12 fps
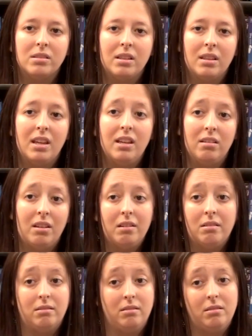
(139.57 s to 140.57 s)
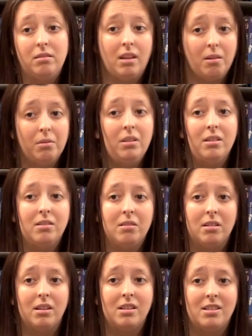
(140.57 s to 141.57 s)
So they really do
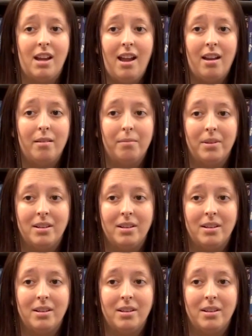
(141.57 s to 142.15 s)
a good job,